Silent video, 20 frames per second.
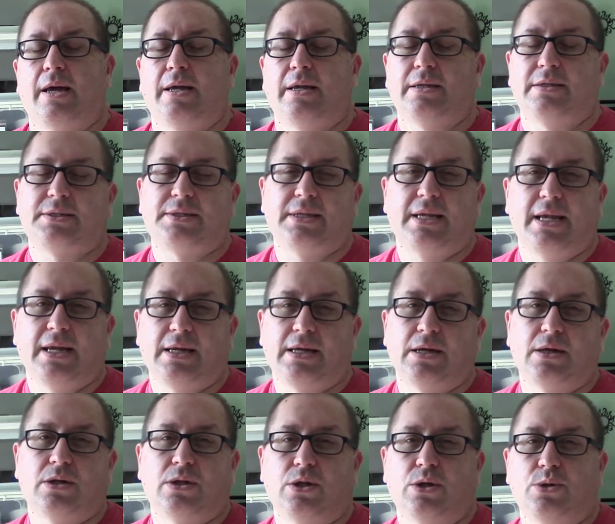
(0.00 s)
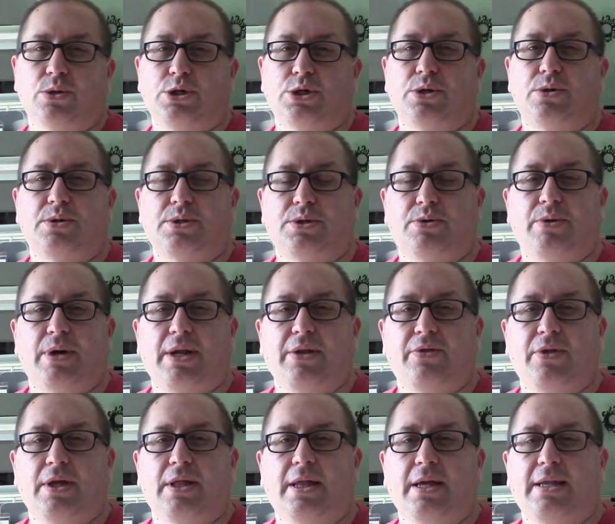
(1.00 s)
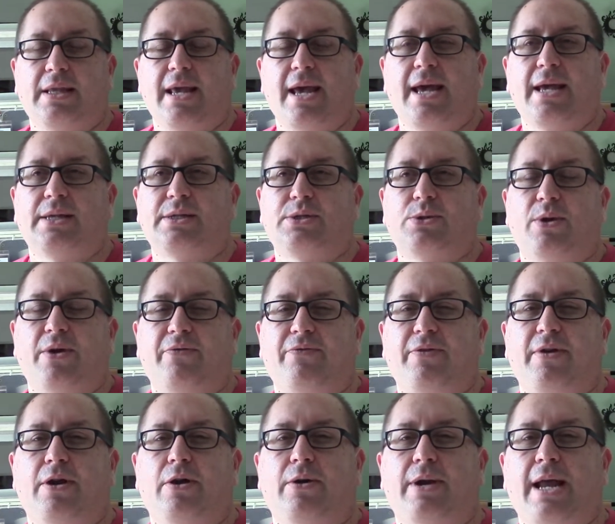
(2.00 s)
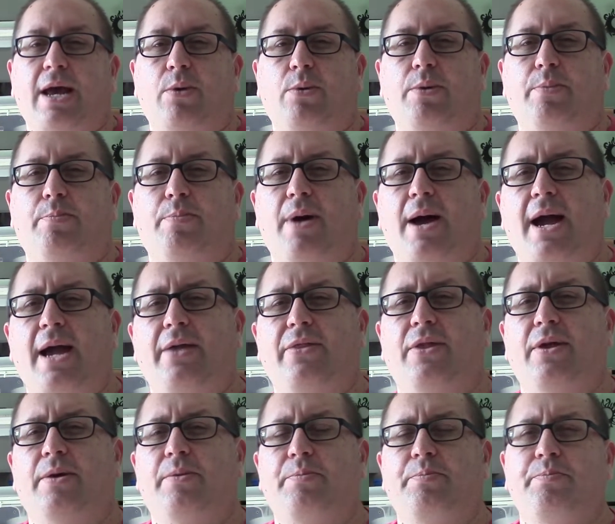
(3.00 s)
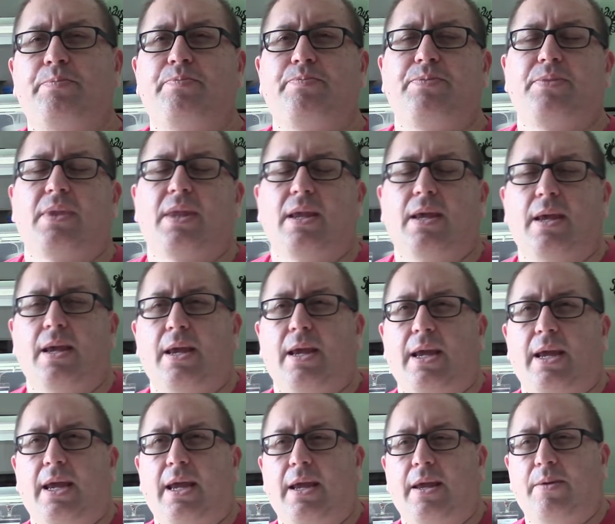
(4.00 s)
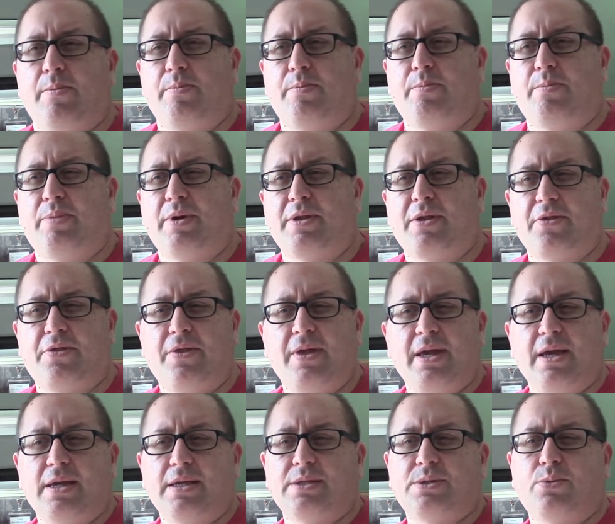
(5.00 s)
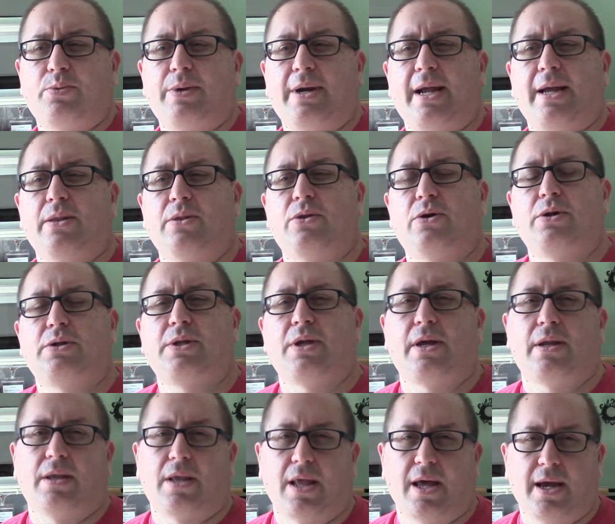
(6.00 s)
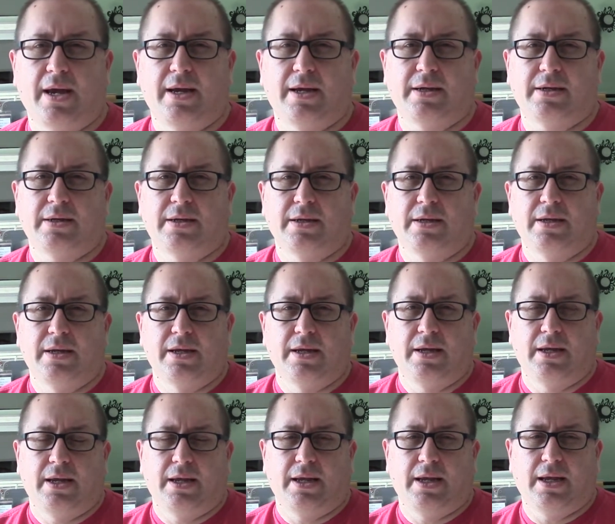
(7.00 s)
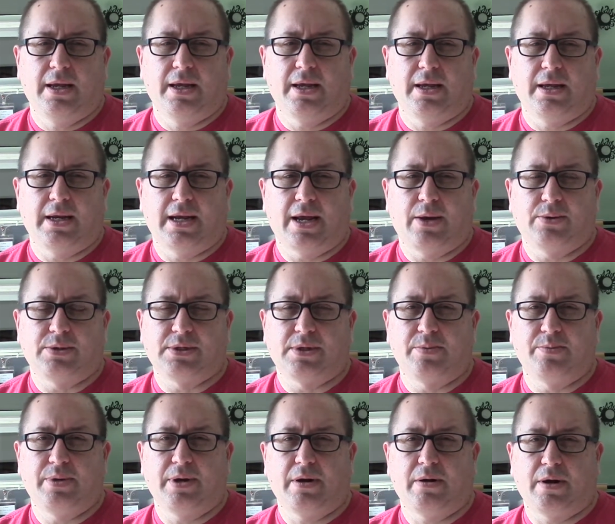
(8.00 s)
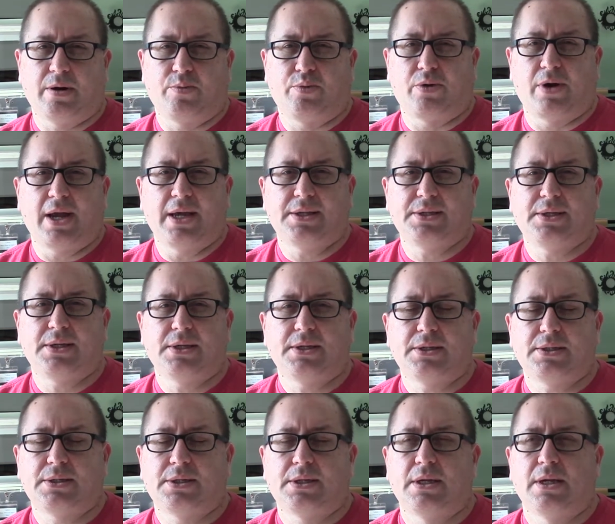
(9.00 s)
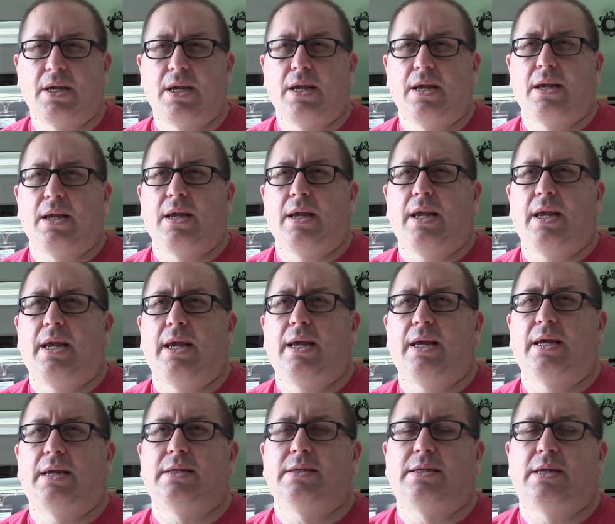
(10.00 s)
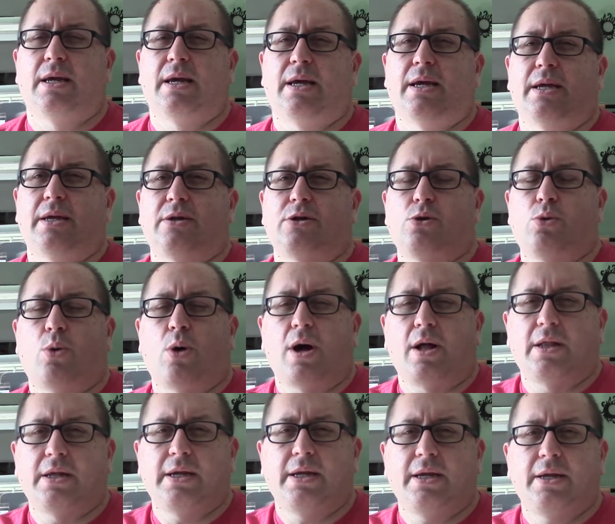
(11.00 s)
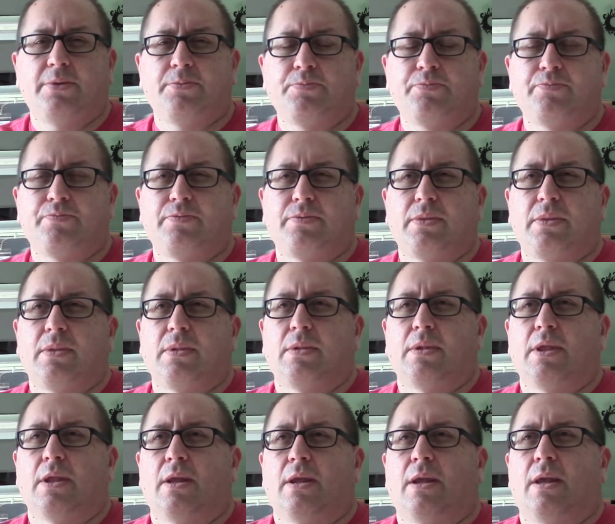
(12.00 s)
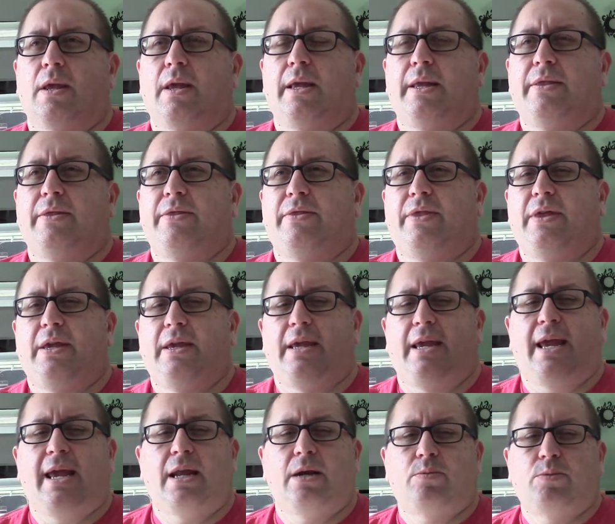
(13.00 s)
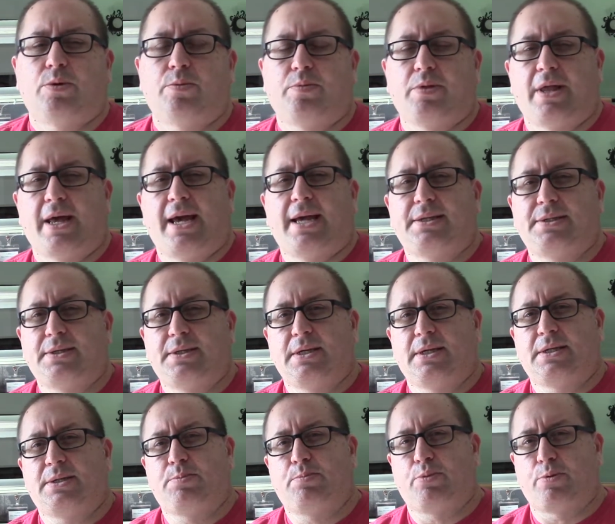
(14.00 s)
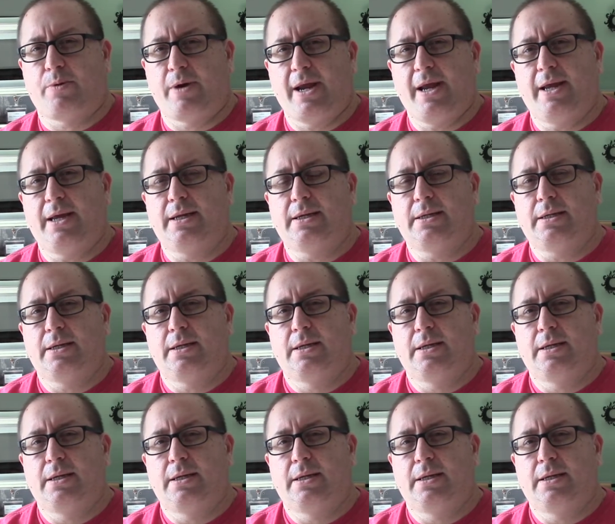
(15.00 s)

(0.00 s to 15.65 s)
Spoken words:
snake enclosures or anything like that. So I figured I would buy them. But the thing is, when I looked online and I was comparing prices and quality, the Animal Plastics brand